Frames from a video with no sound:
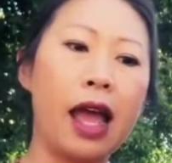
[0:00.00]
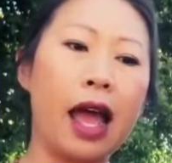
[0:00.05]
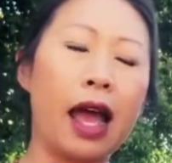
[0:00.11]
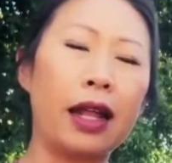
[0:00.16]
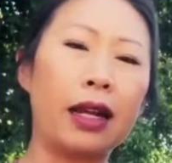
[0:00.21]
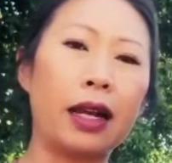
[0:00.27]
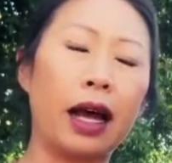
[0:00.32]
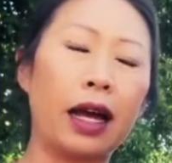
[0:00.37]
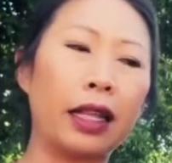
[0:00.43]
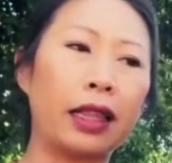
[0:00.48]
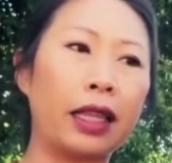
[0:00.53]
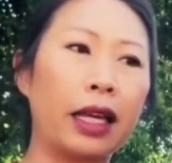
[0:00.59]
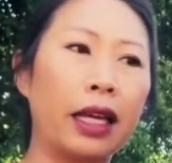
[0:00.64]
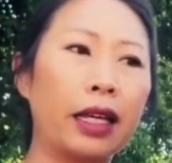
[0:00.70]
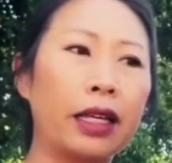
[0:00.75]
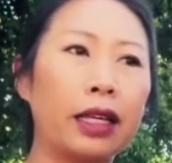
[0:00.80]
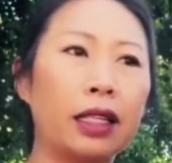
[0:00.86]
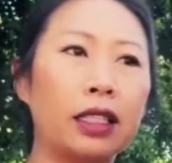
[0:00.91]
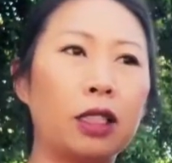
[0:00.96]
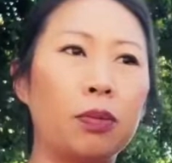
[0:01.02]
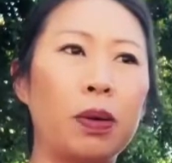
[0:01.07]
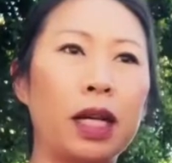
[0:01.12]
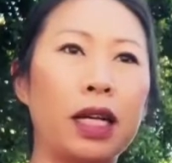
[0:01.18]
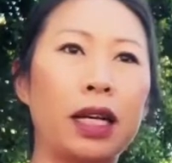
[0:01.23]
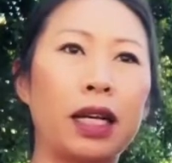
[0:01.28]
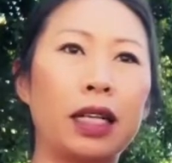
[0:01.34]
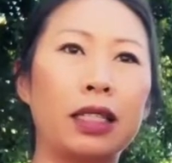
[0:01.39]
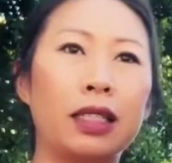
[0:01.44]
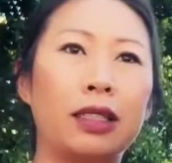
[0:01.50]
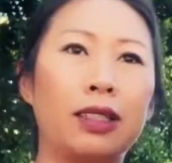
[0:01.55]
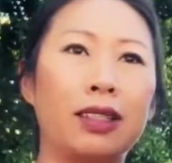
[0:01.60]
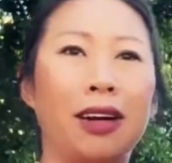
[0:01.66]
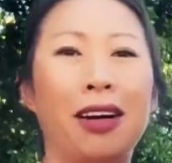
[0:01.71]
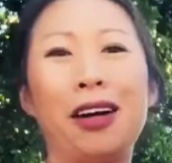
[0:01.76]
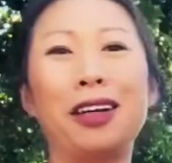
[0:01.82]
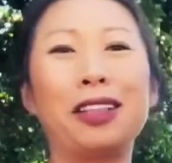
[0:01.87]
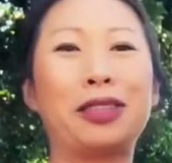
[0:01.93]
And I think it's because
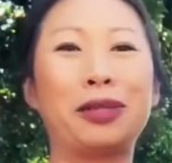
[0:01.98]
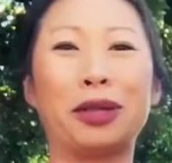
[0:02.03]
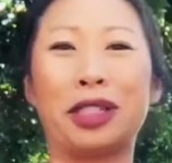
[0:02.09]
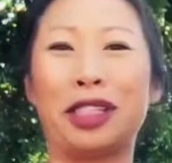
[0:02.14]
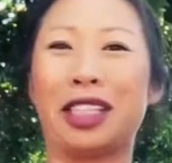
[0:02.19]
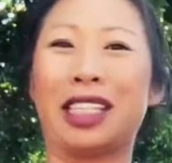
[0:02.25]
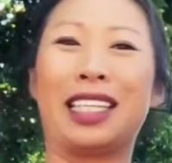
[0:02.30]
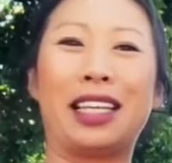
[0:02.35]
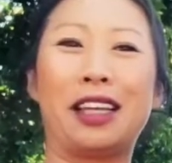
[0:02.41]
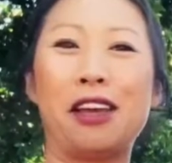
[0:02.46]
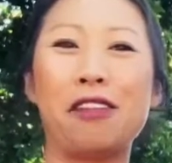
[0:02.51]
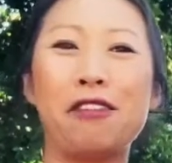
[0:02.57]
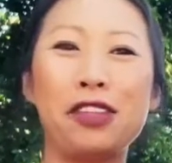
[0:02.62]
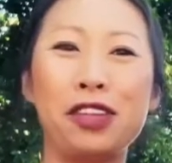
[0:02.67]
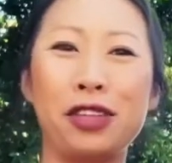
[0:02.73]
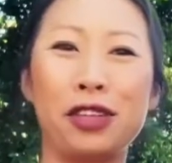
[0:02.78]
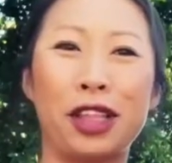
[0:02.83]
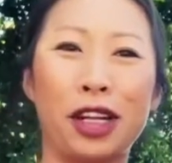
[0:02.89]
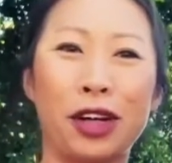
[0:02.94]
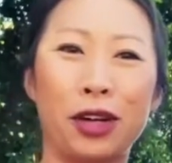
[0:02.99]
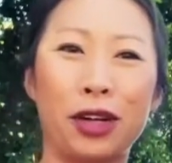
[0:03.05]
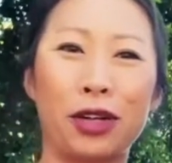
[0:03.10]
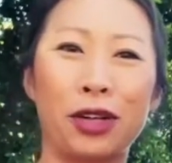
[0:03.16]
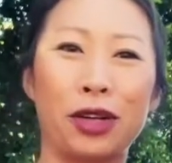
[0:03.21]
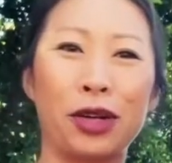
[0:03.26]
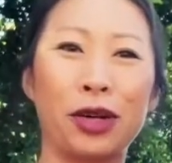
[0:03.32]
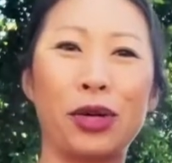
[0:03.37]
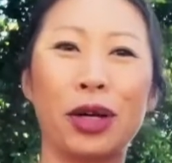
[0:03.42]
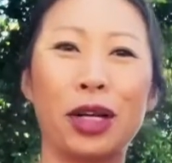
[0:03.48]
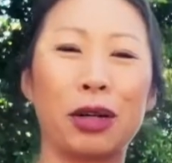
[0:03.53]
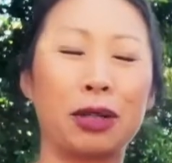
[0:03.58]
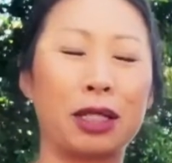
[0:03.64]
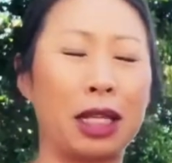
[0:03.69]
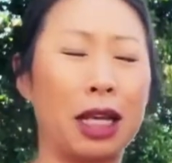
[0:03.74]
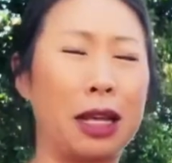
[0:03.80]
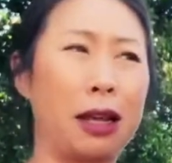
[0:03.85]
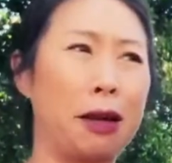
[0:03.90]
dogs will just give you their
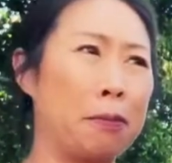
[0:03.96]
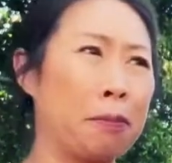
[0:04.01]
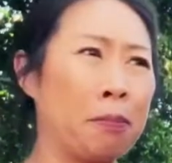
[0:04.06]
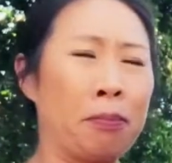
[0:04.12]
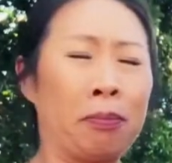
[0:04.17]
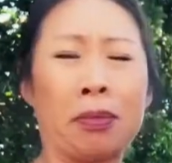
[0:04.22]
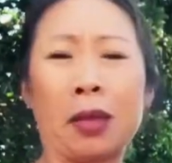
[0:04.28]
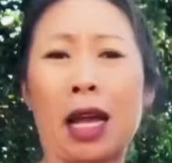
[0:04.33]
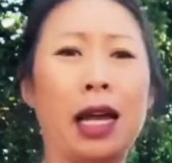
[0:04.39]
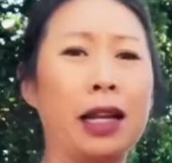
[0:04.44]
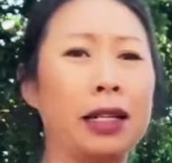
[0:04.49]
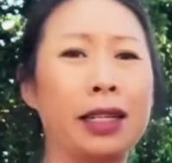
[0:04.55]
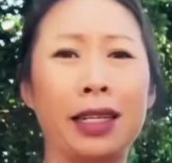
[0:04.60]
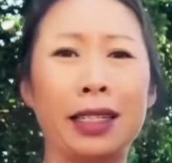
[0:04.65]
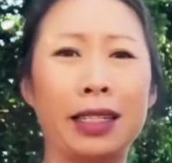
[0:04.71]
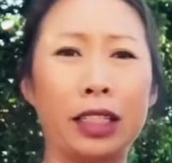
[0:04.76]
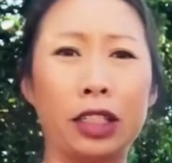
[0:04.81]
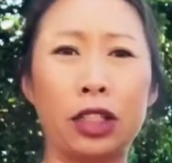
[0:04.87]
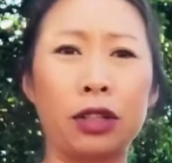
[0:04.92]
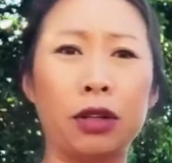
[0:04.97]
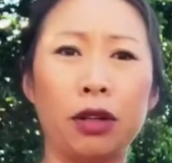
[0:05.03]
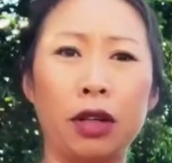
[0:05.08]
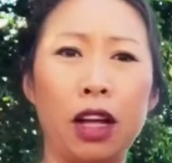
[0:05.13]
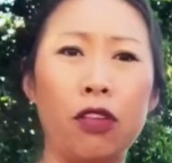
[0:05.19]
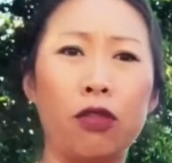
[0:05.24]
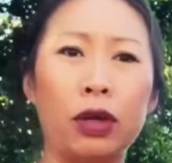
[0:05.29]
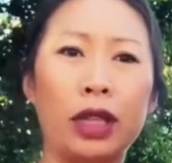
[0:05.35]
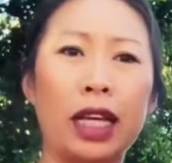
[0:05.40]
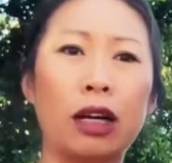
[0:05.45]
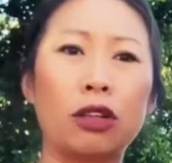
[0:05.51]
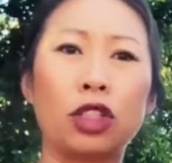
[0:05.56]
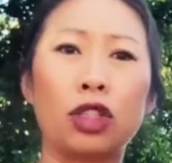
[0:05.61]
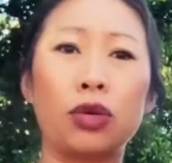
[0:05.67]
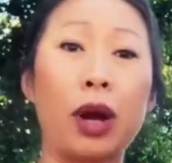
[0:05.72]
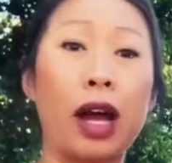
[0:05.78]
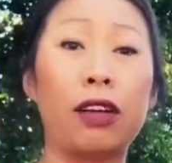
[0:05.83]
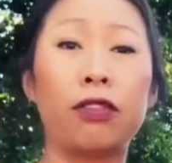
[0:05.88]
loyalty and unconditional love
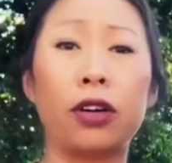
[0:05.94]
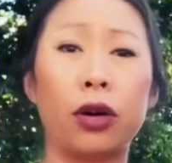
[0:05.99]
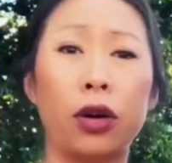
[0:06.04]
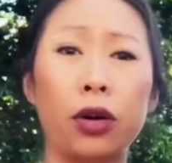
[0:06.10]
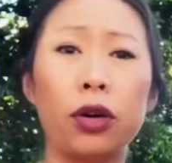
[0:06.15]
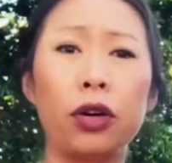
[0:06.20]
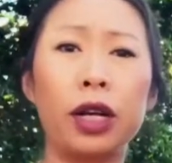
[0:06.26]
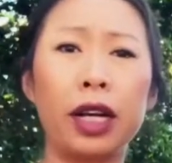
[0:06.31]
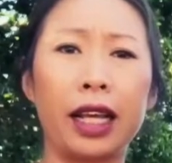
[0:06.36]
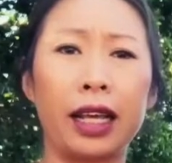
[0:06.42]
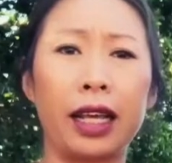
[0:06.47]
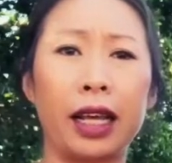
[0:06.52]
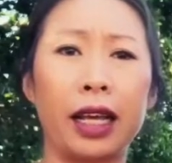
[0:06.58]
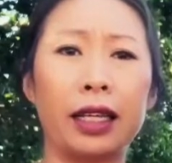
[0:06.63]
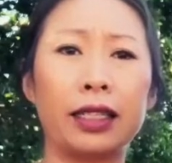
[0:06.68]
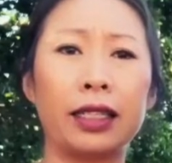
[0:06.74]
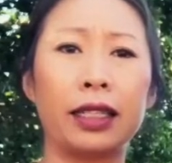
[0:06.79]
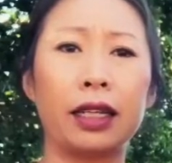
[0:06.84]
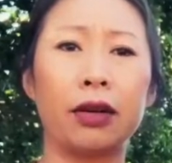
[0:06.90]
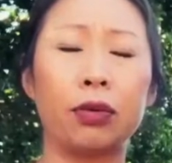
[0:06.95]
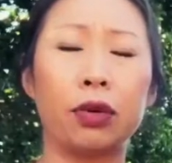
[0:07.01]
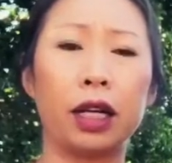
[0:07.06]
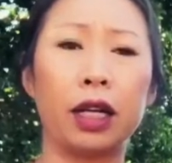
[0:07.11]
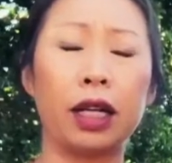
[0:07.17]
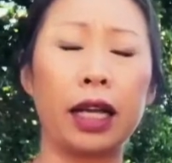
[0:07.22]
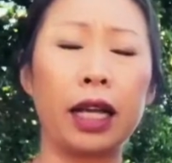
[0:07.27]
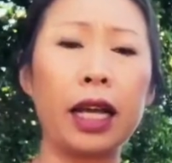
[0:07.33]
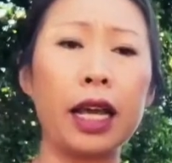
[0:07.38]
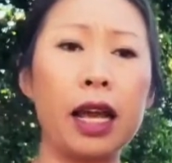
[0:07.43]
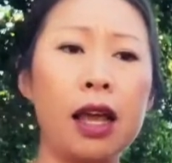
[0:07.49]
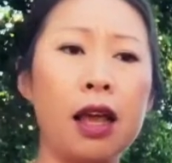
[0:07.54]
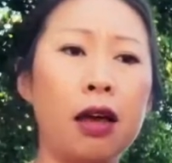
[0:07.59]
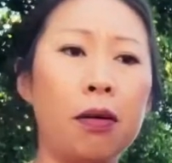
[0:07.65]
without you ever earning it, really.